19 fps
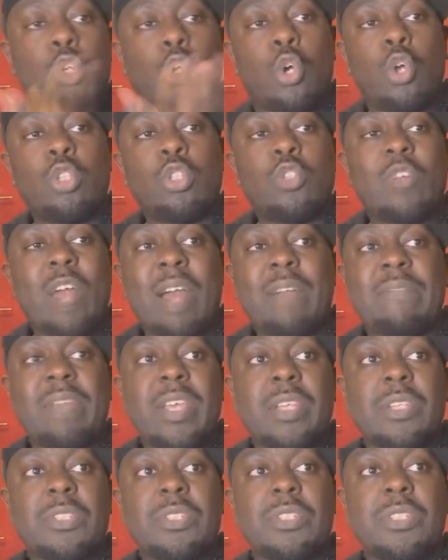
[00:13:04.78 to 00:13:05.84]
good
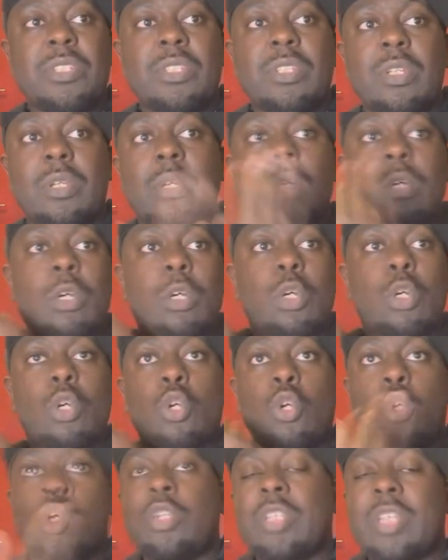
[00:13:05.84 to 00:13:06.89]
graphics,
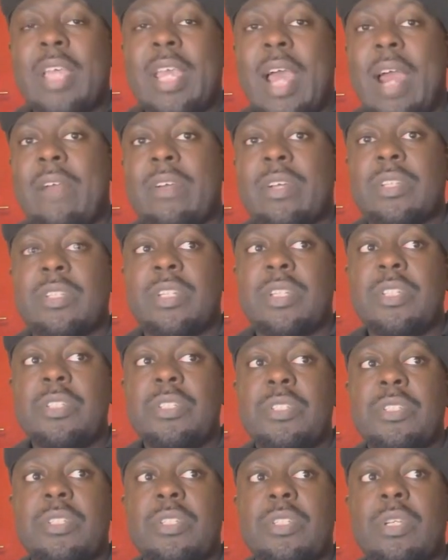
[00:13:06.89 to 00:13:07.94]
good
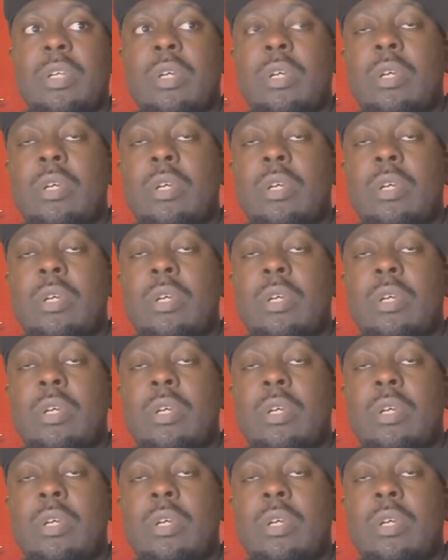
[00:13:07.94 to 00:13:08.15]
characters,